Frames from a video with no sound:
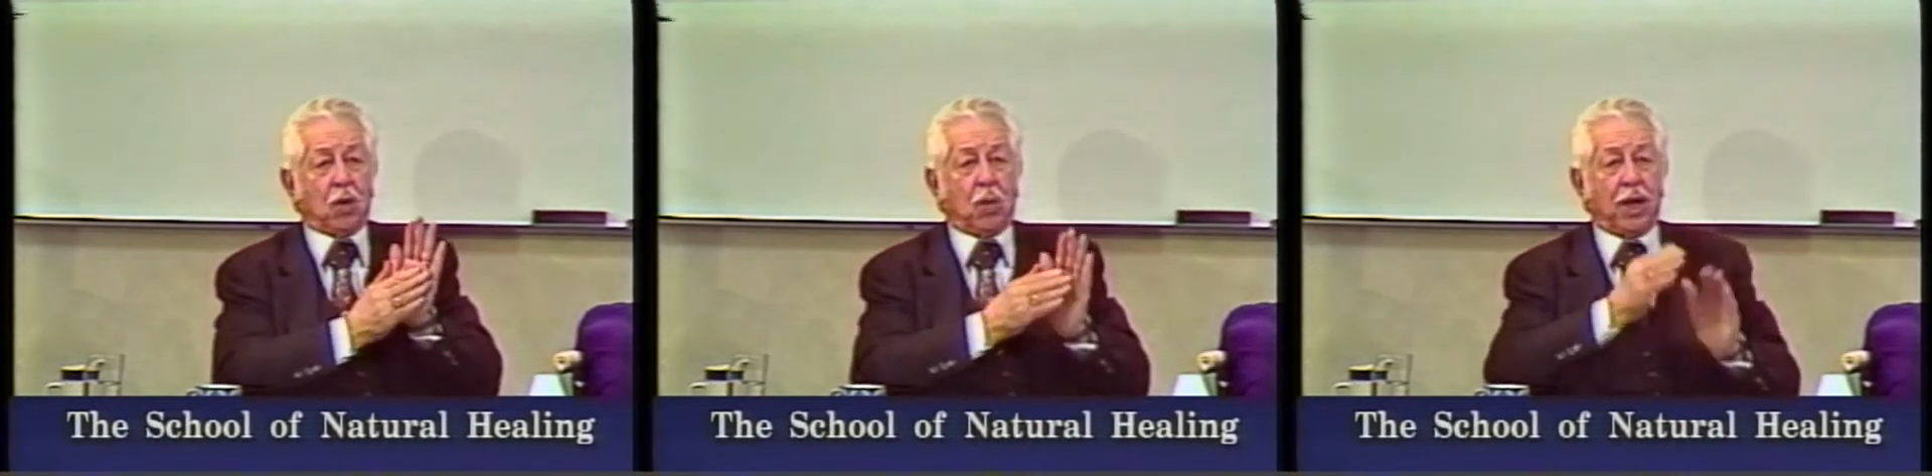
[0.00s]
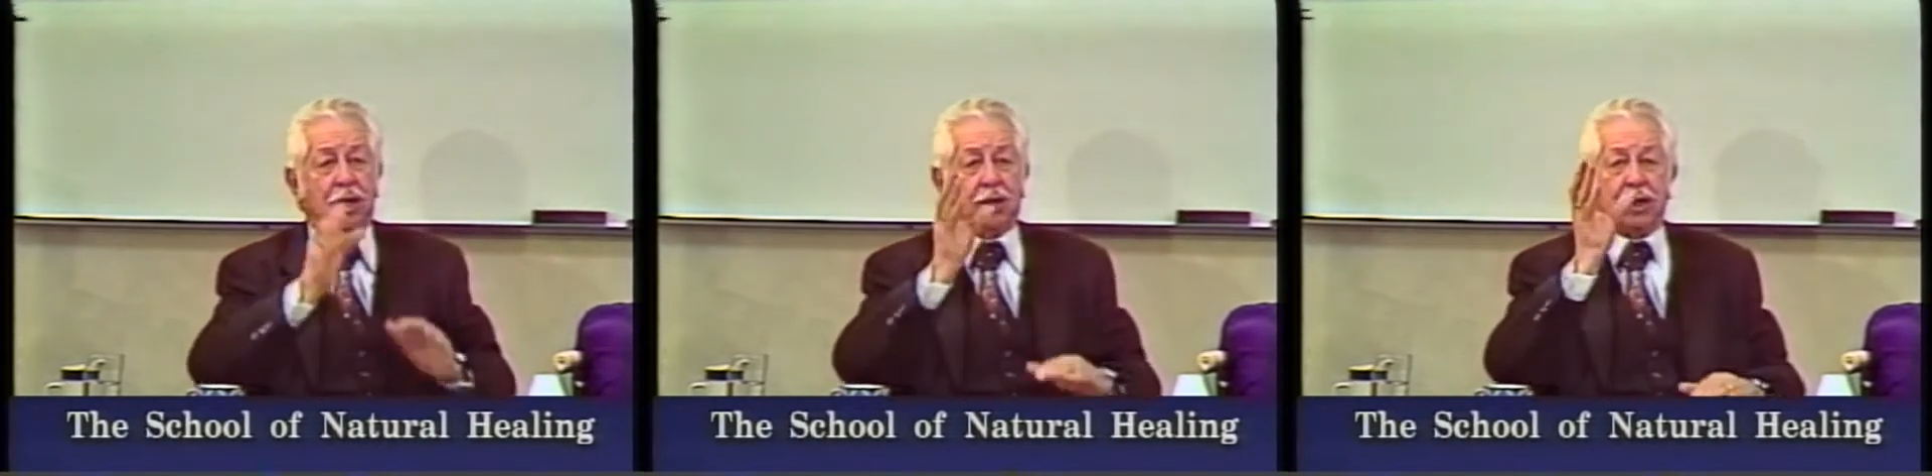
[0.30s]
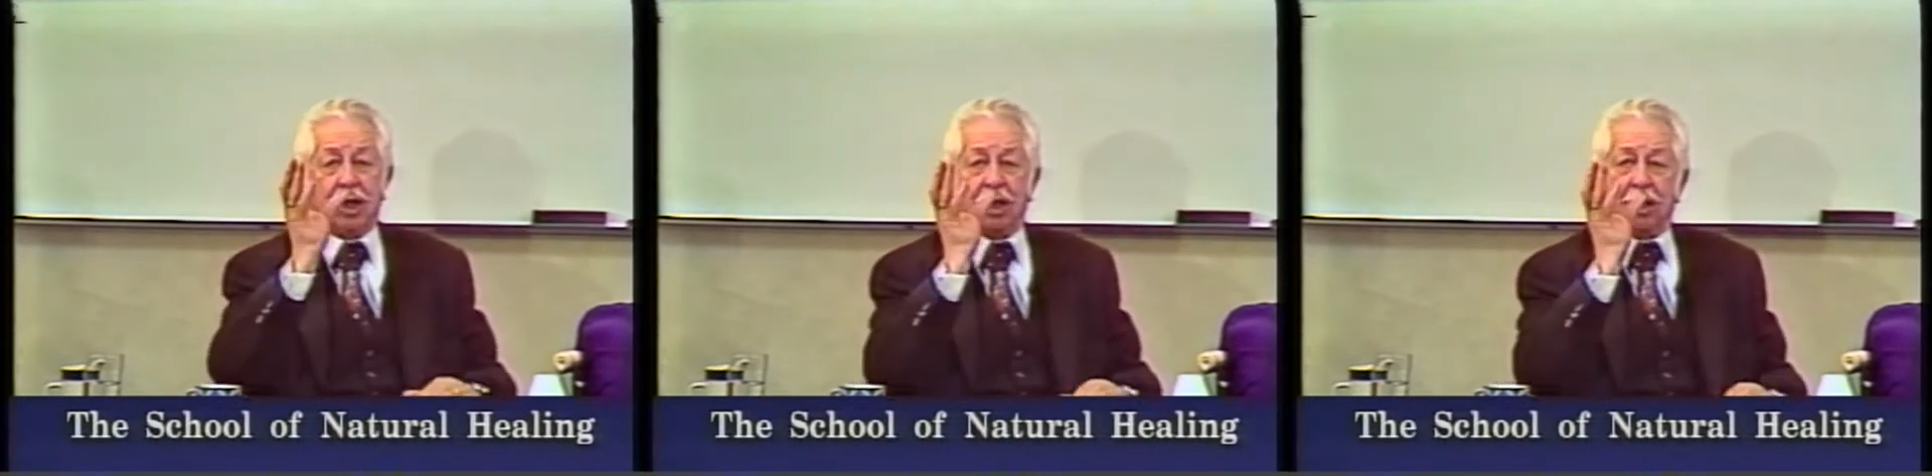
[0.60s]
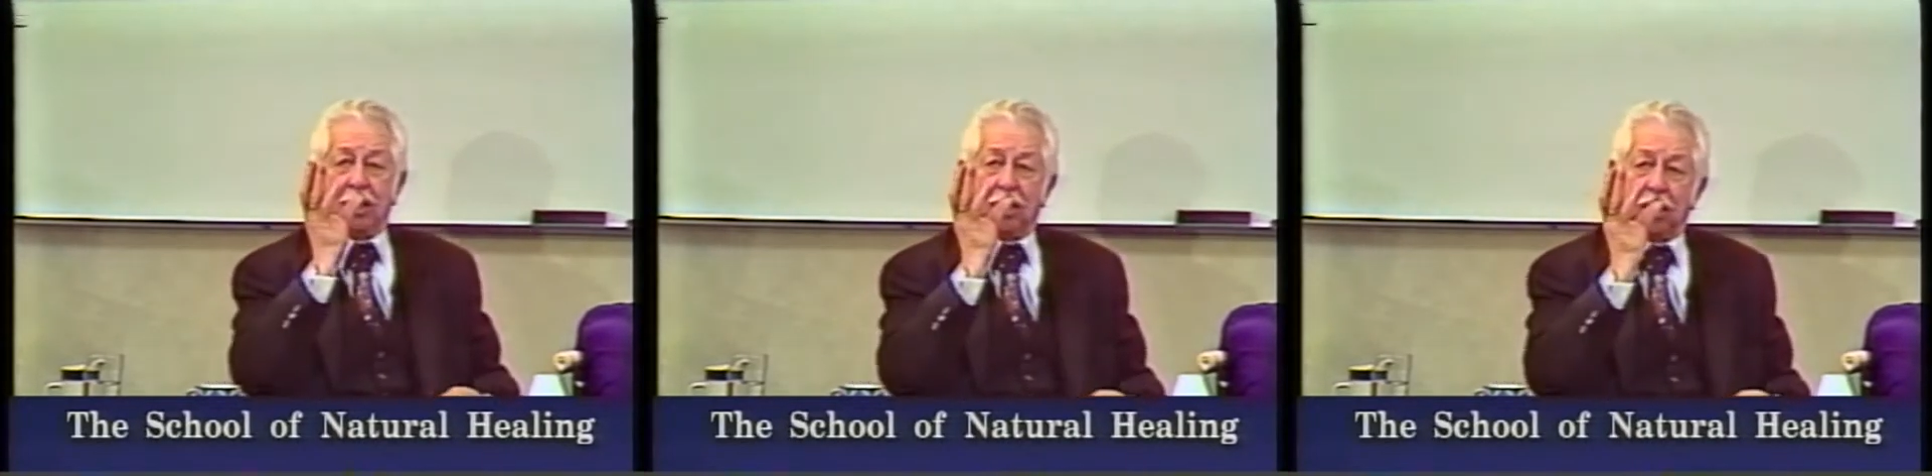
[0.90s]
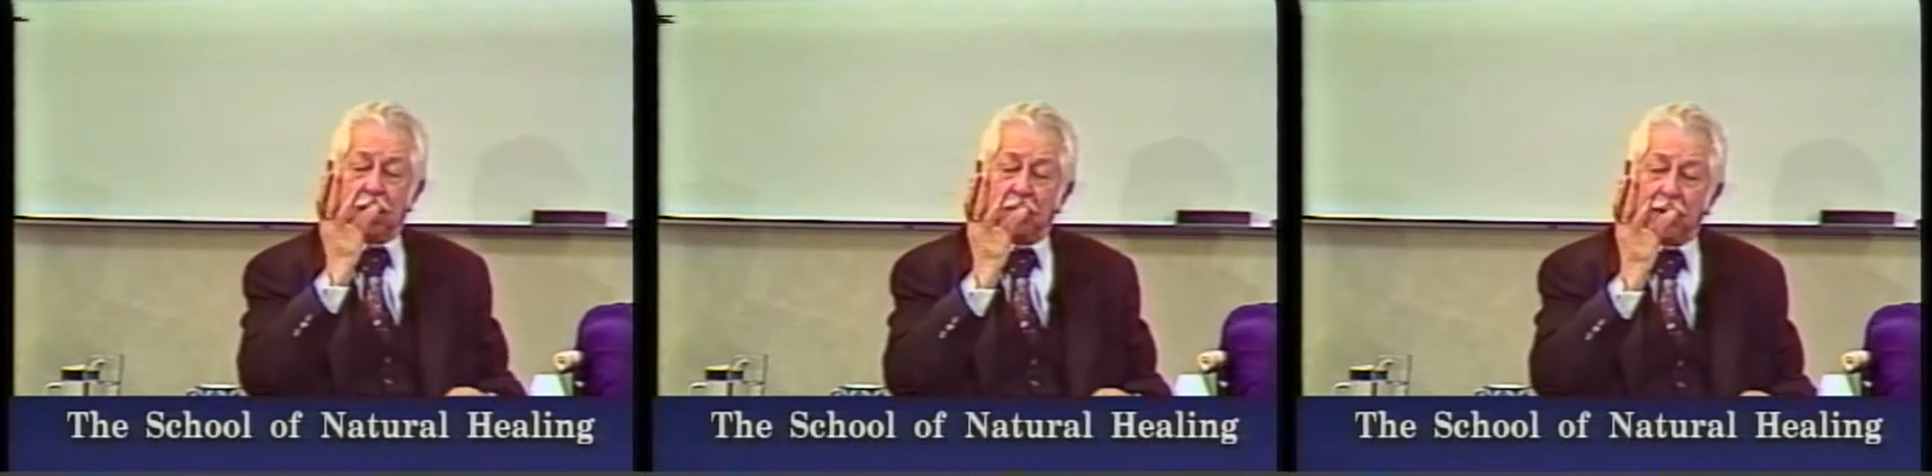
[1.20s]
when the
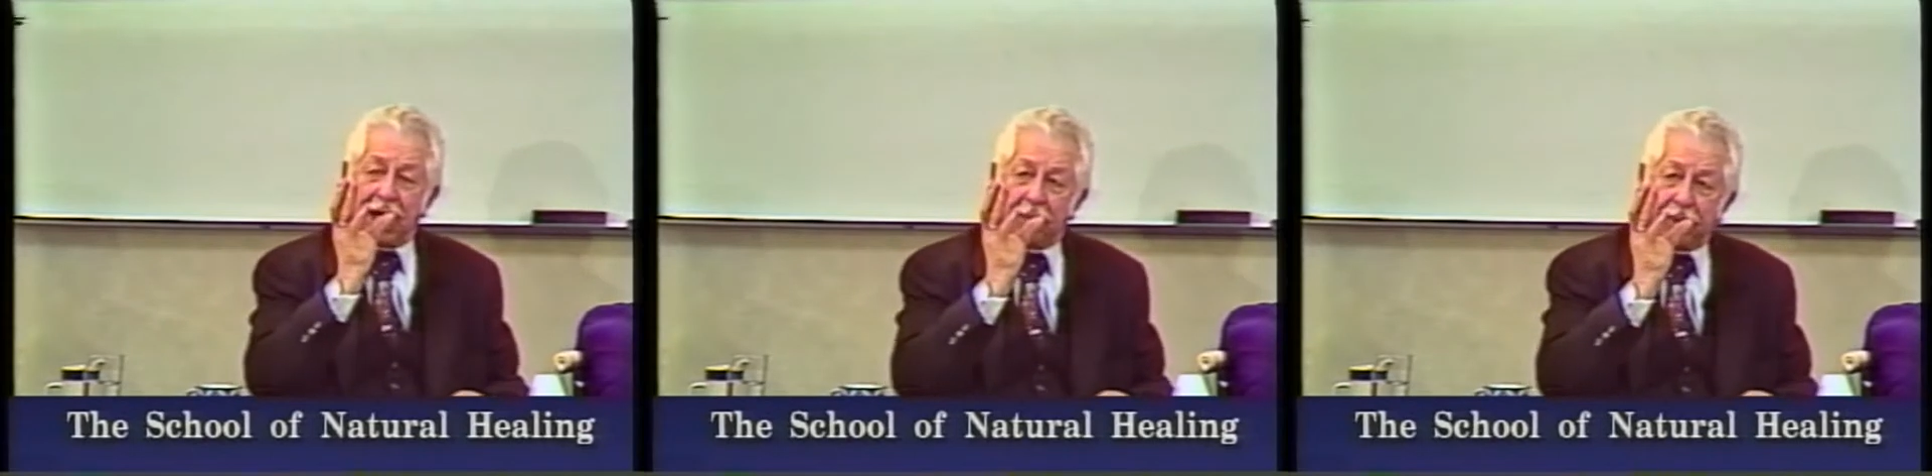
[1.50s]
black